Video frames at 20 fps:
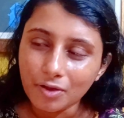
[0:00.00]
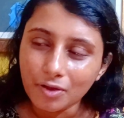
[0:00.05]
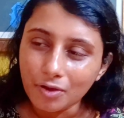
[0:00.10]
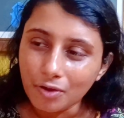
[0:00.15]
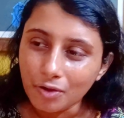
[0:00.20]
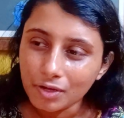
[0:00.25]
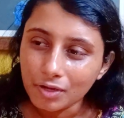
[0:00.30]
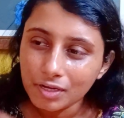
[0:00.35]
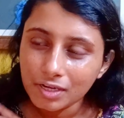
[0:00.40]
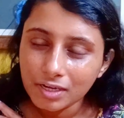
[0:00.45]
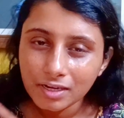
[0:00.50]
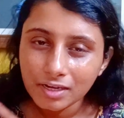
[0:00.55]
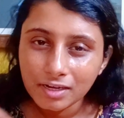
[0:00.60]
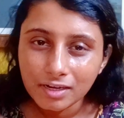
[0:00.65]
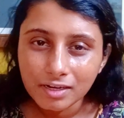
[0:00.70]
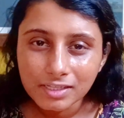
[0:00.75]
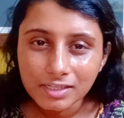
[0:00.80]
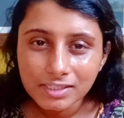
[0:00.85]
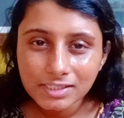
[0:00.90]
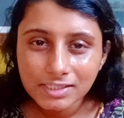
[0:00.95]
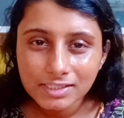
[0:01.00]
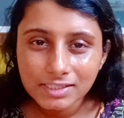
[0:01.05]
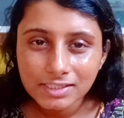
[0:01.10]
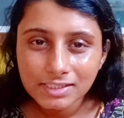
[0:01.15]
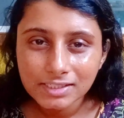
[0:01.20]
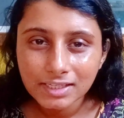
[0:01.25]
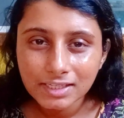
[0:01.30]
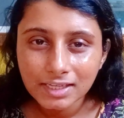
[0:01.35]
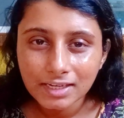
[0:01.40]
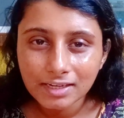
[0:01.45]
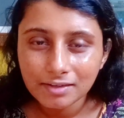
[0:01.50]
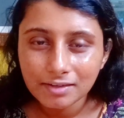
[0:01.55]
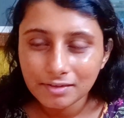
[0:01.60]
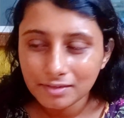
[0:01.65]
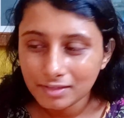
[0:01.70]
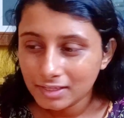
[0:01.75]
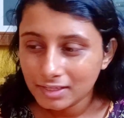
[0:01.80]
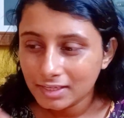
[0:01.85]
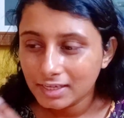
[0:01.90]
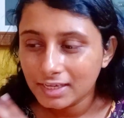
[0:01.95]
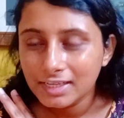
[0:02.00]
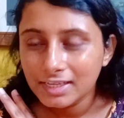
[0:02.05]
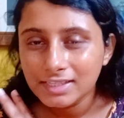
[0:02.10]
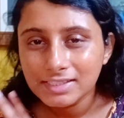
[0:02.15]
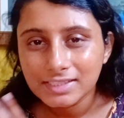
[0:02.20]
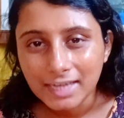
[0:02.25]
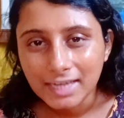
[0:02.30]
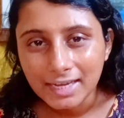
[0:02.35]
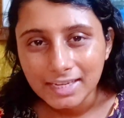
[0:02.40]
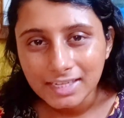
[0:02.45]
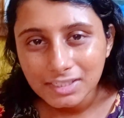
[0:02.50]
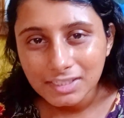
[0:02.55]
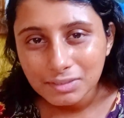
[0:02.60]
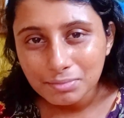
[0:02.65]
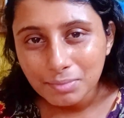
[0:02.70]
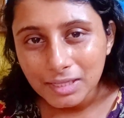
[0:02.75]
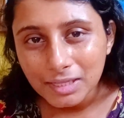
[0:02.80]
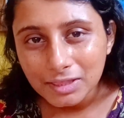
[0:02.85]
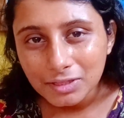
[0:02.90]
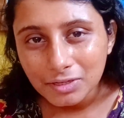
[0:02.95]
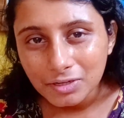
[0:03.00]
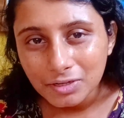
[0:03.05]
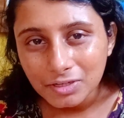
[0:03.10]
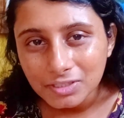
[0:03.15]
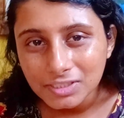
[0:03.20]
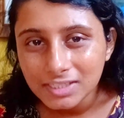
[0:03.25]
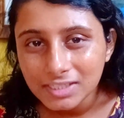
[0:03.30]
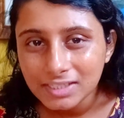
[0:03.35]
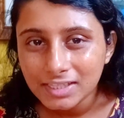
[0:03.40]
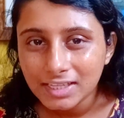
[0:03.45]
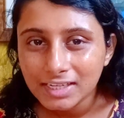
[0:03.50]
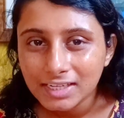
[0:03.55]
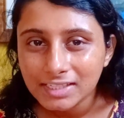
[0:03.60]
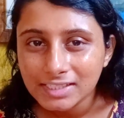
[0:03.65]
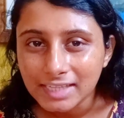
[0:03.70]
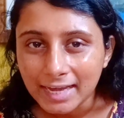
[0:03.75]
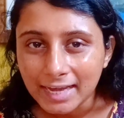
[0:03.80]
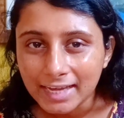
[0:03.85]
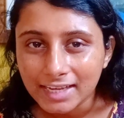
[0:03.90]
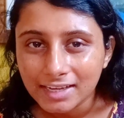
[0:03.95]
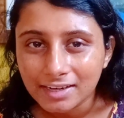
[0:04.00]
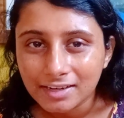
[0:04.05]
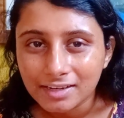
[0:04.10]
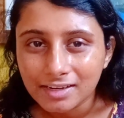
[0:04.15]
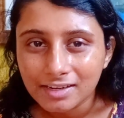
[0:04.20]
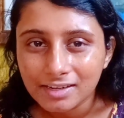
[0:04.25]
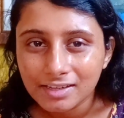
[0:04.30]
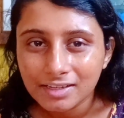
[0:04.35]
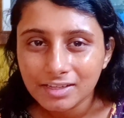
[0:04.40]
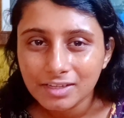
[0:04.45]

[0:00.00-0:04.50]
on a girl's, in Chinese mythology there is ankle,